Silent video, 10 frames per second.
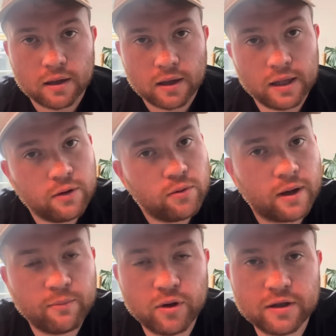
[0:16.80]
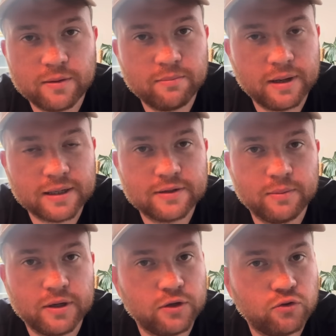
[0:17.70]
Hello and welcome back to
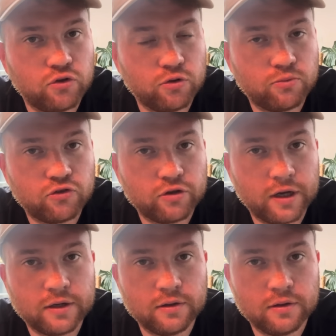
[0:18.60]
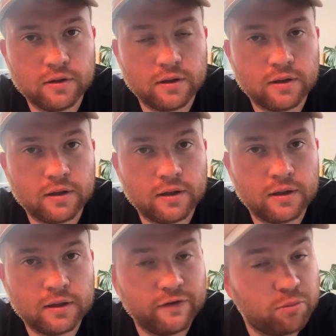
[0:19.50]
my YouTube channel.
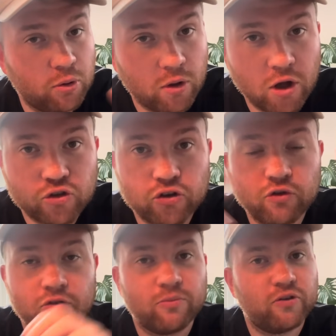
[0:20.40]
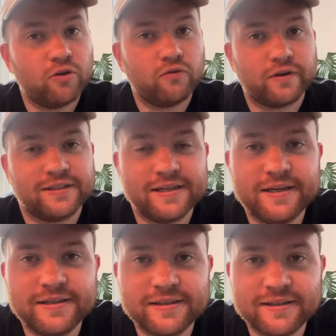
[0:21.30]
Liverpool are 2 from 2 for the
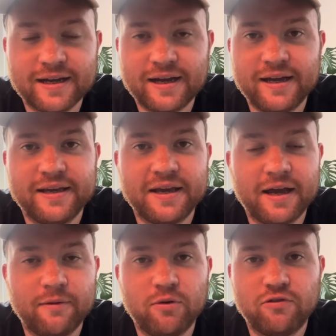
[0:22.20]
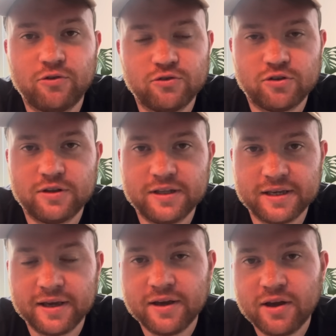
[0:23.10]
season. I am, unfortunately,
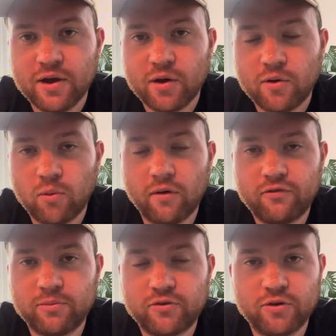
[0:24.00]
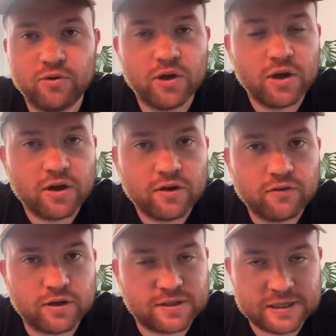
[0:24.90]
1 from 2
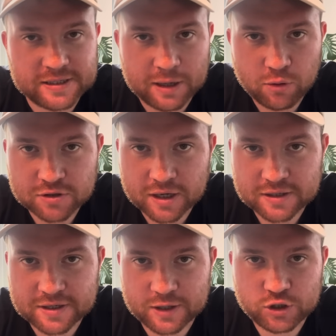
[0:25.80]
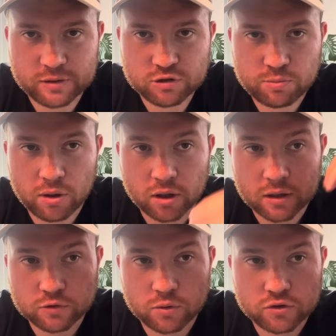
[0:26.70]
for the season. I wasn't at St James's Park. I
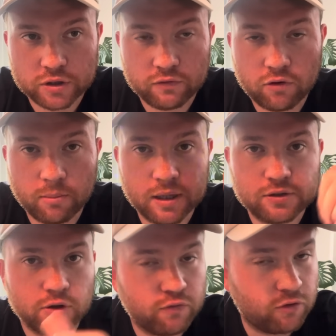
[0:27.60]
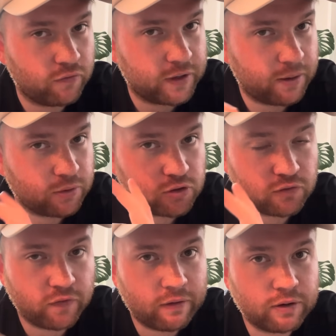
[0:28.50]
was watching it from my sofa over there, which is
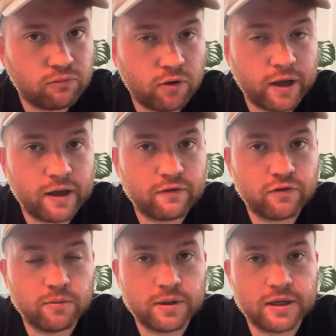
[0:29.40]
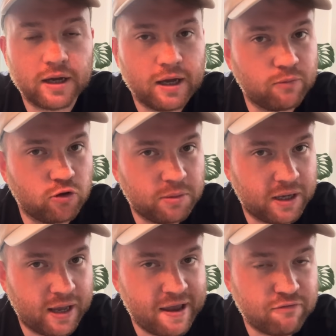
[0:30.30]
very rare for me. I'm normally
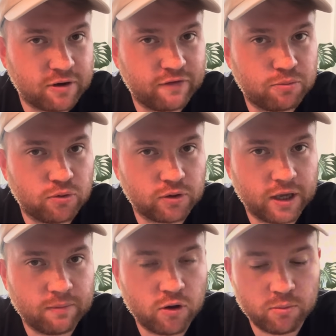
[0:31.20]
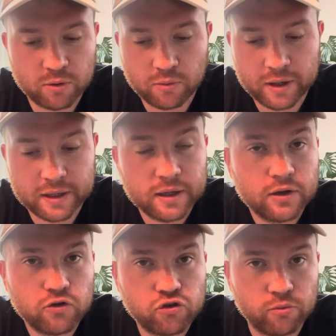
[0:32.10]
at every Liverpool game, home and away.
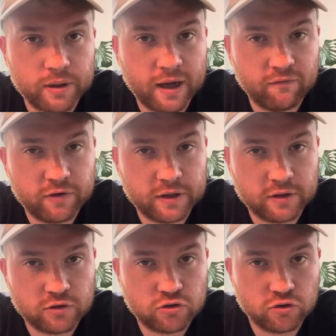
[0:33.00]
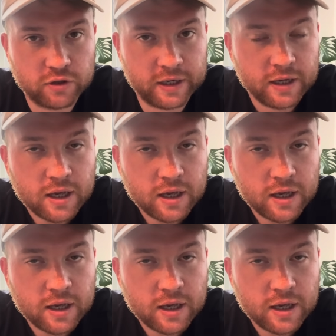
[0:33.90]
Should be at Anfield on Sunday.